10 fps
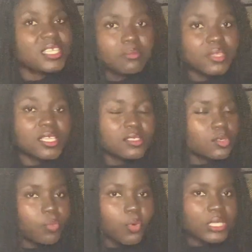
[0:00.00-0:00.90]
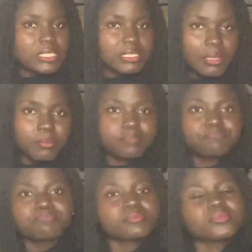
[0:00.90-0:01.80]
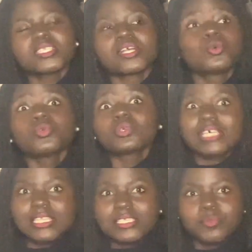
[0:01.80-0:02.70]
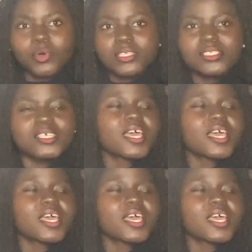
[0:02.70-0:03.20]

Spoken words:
name, the little boy's name. Who knows at this point?